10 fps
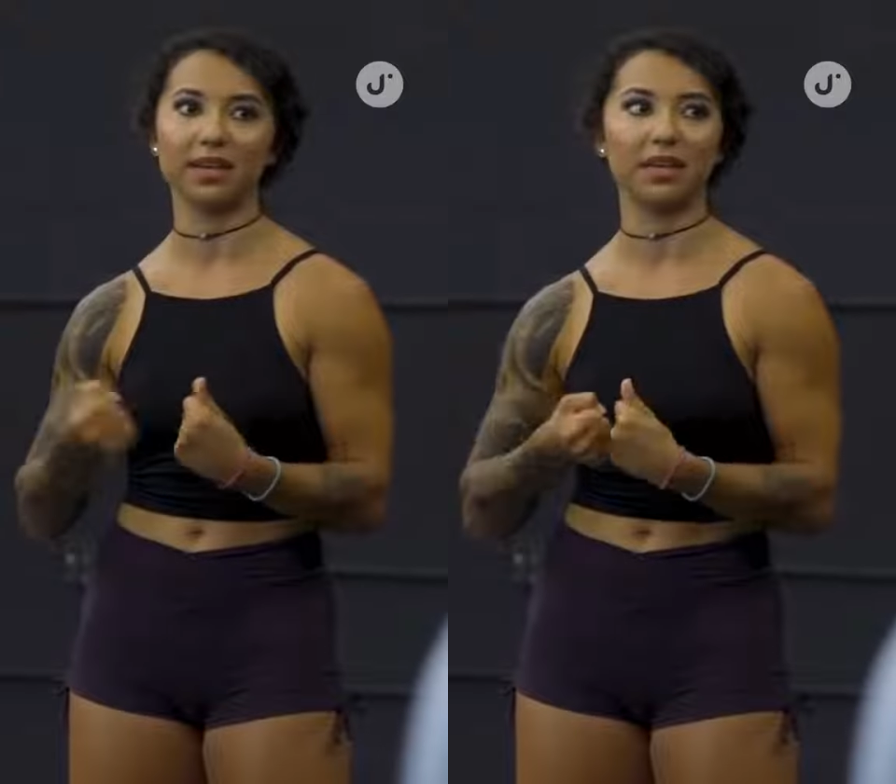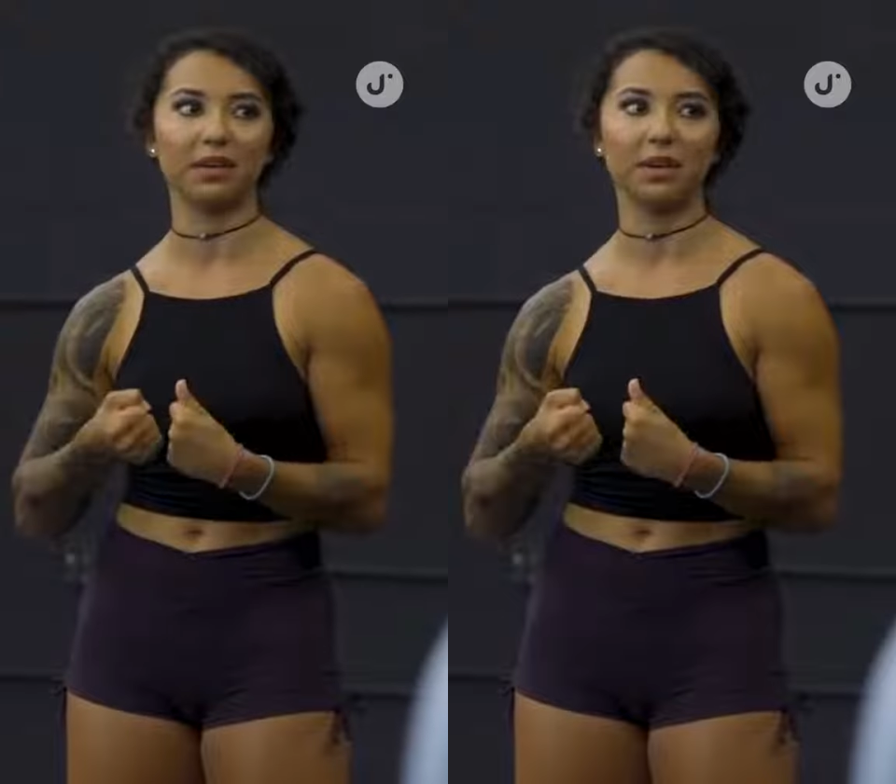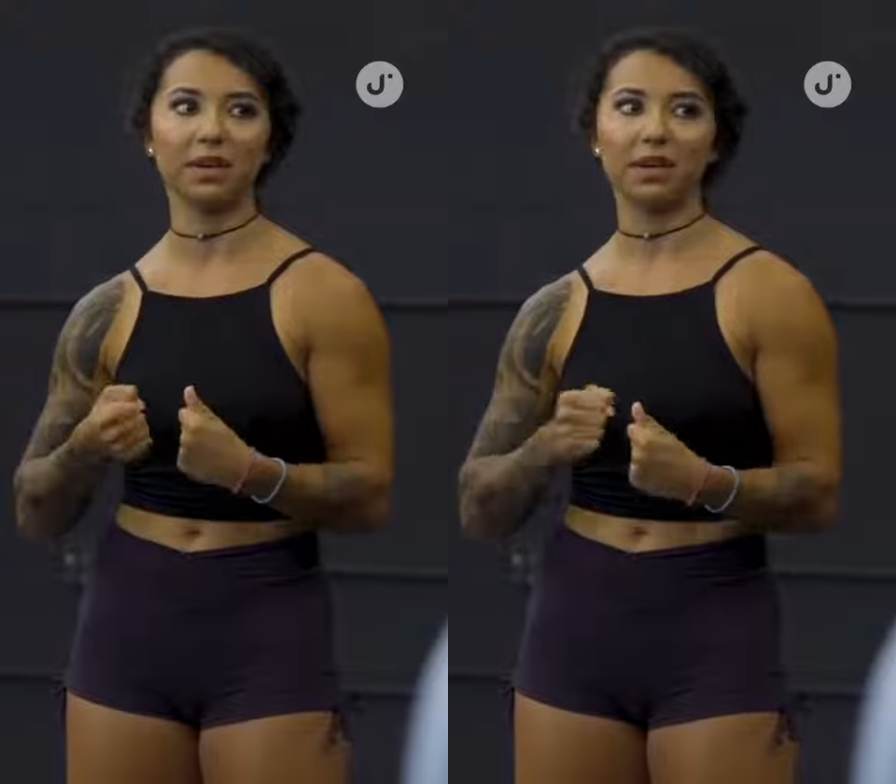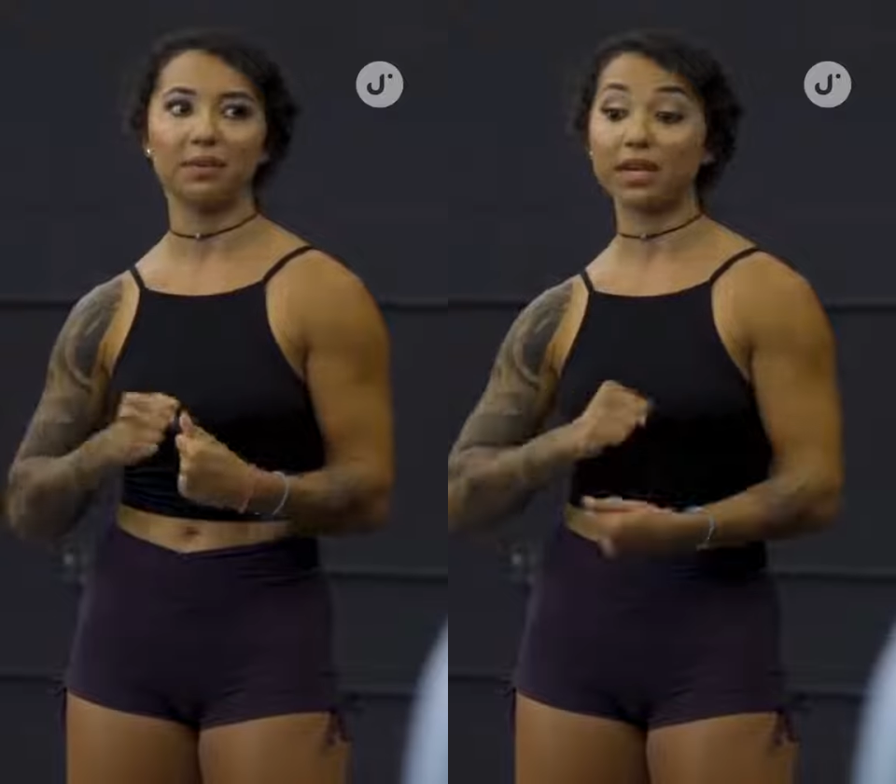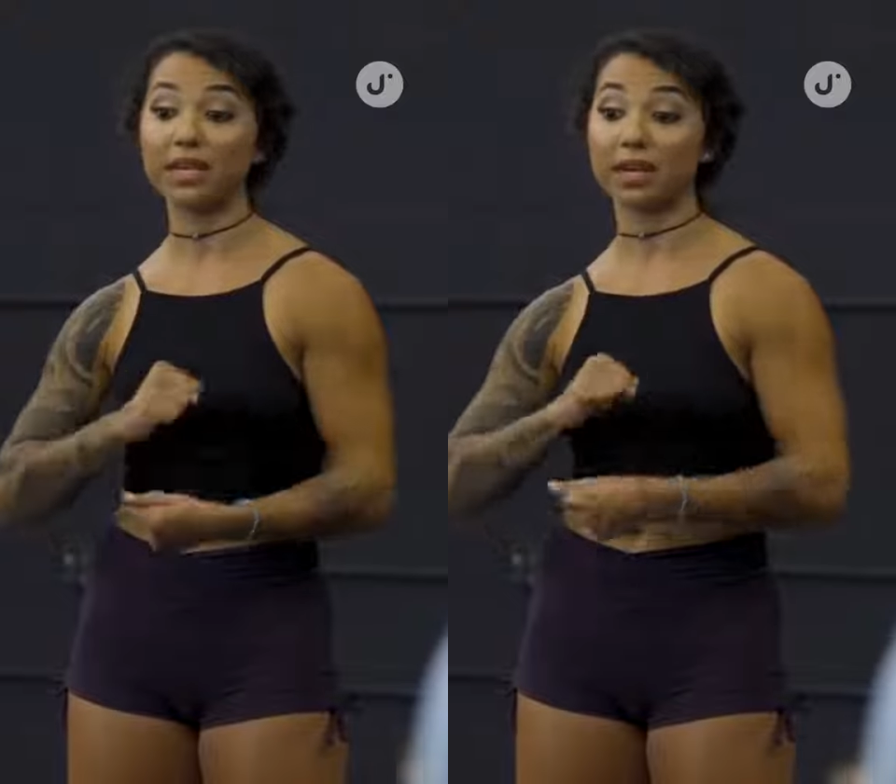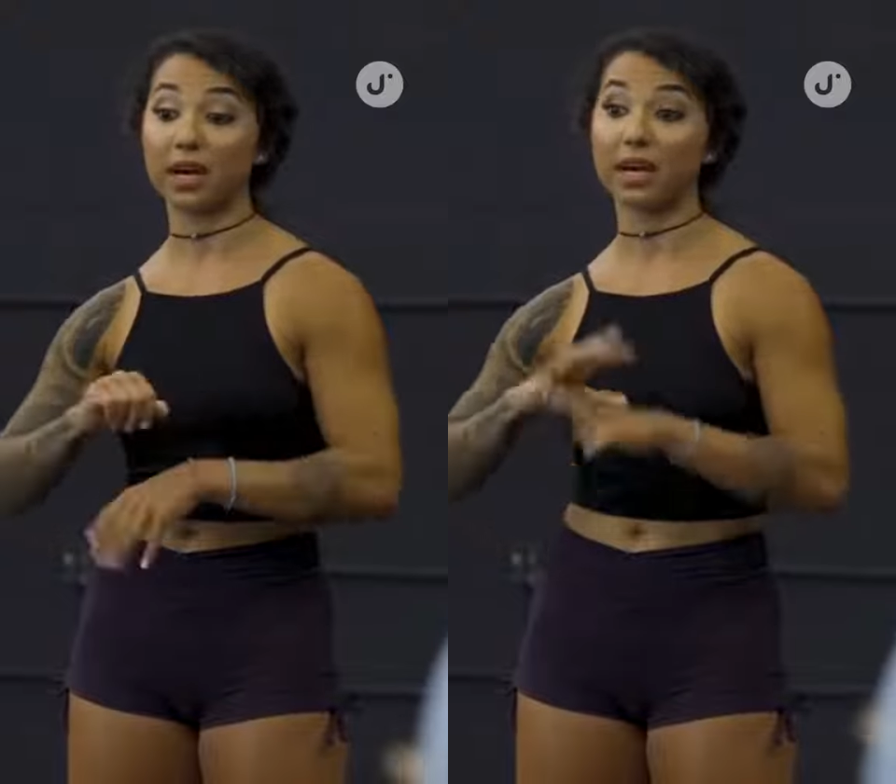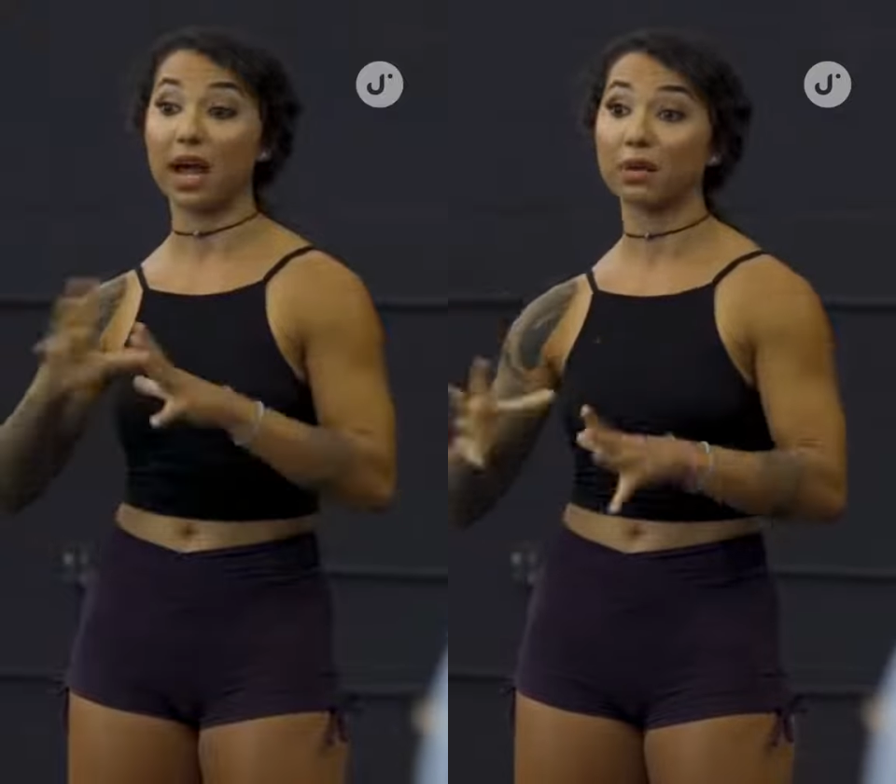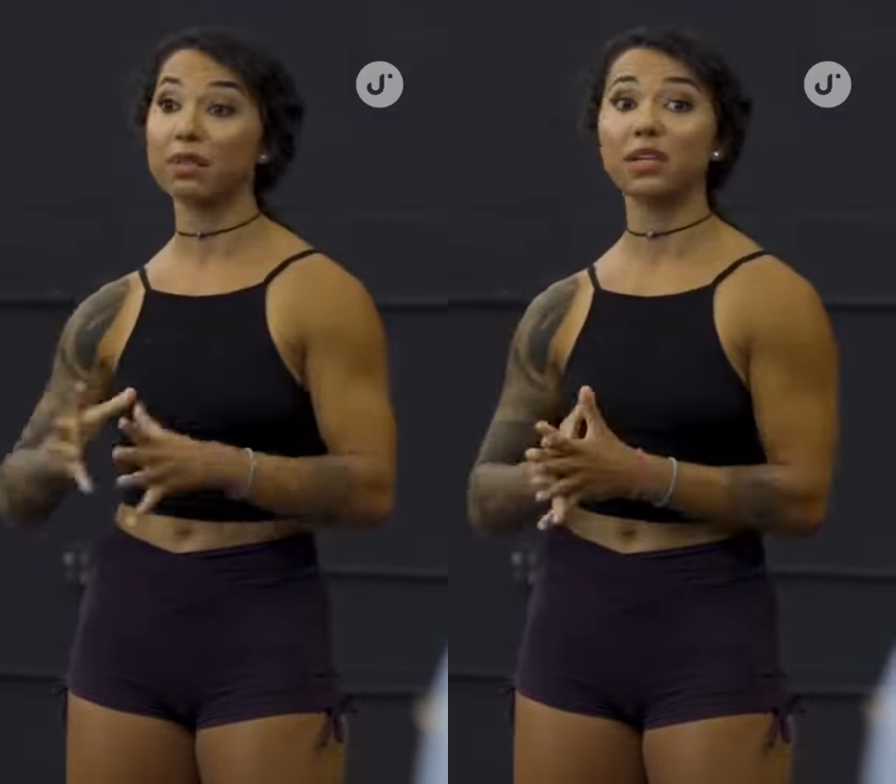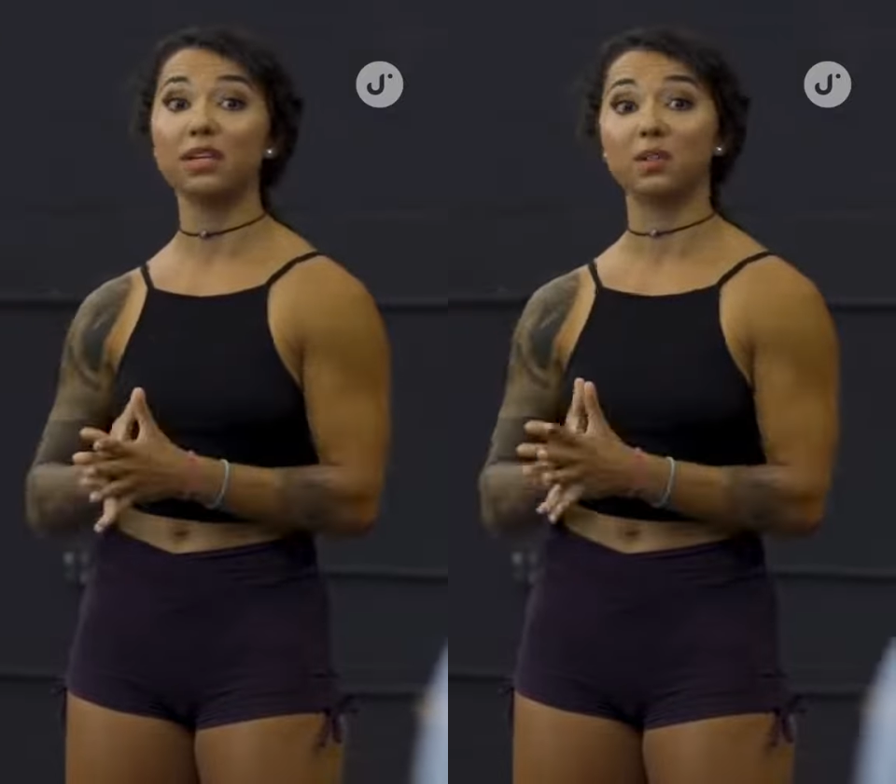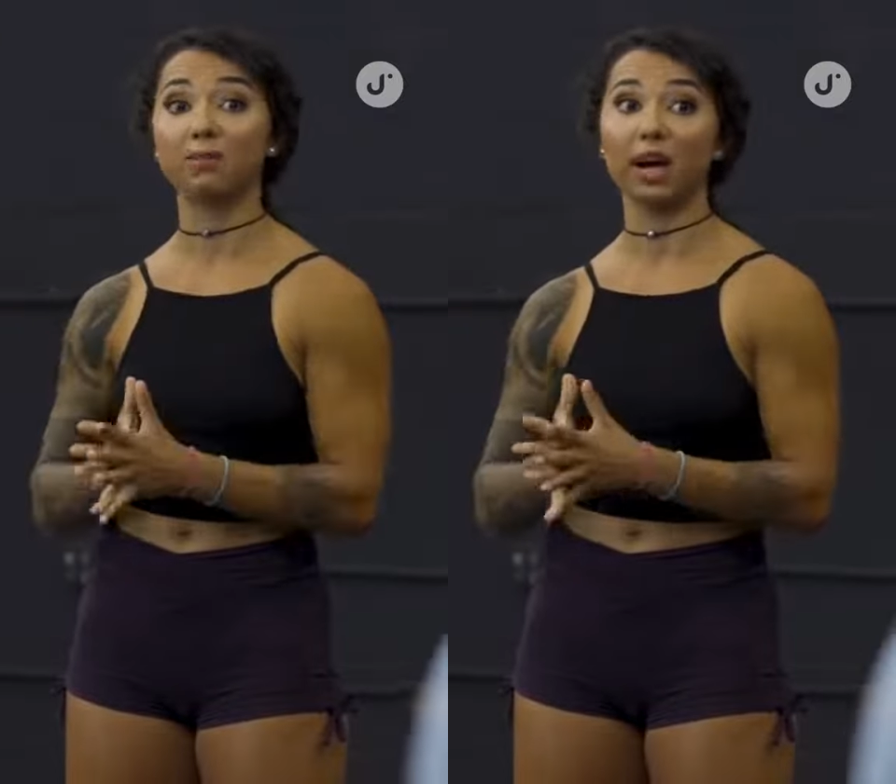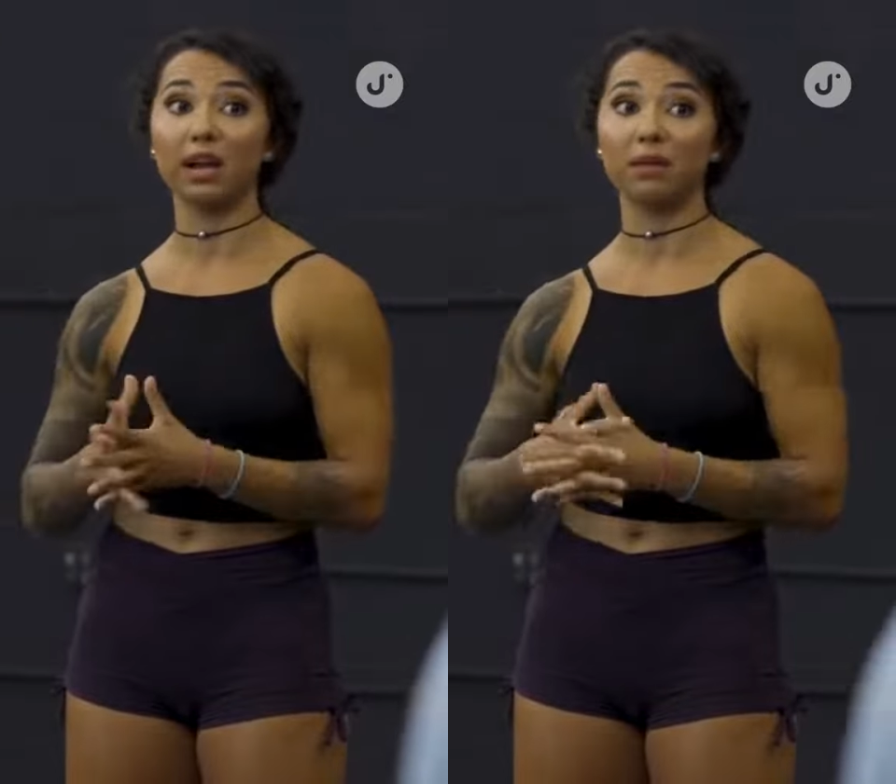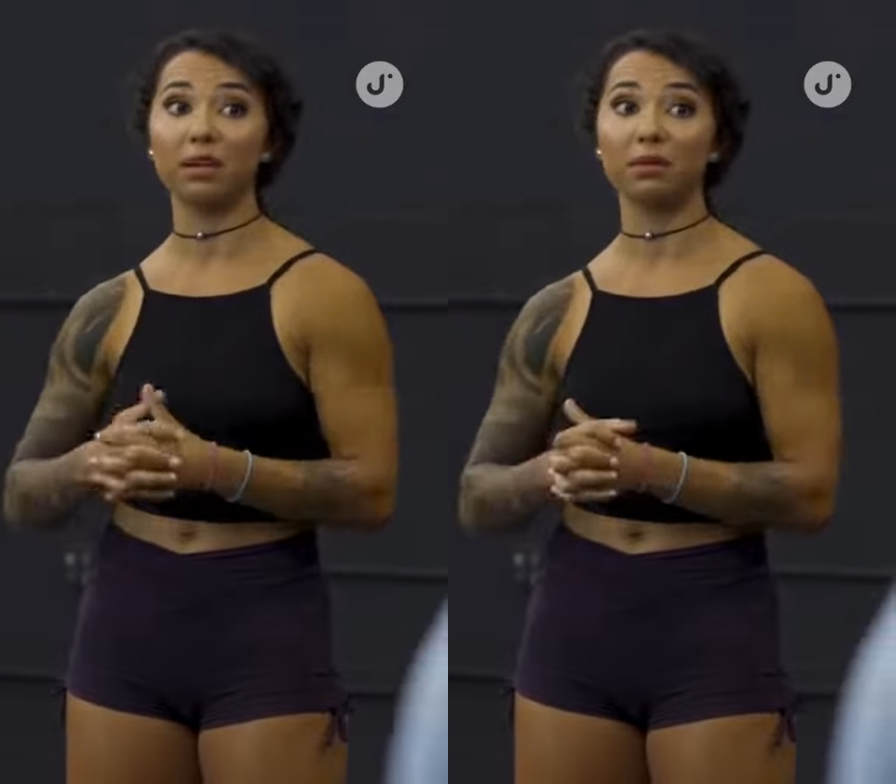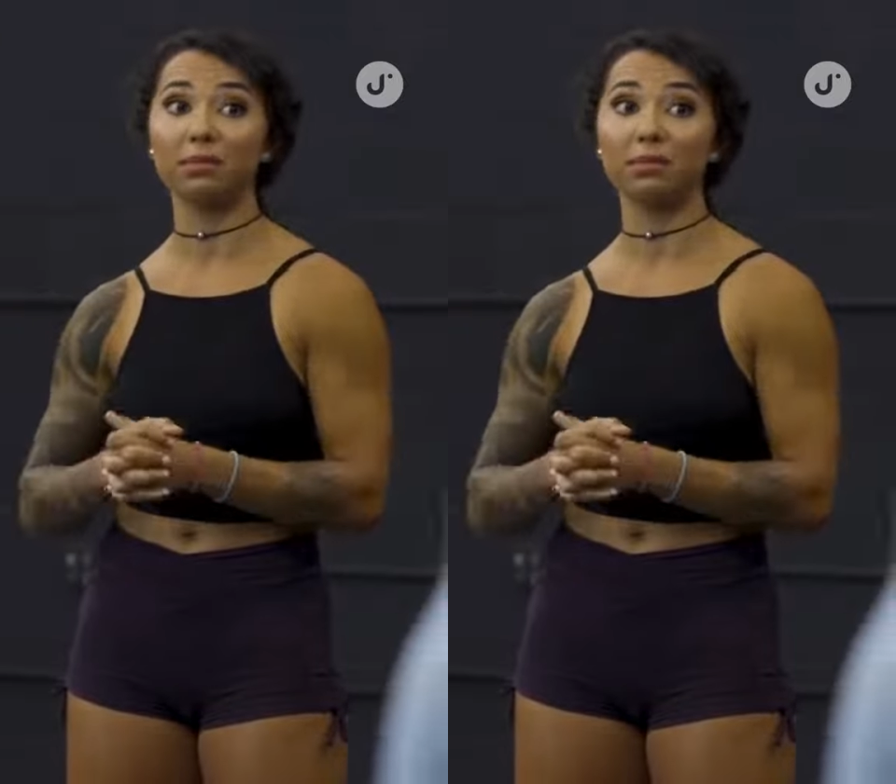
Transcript: Like, being unhealthy is a bad thing,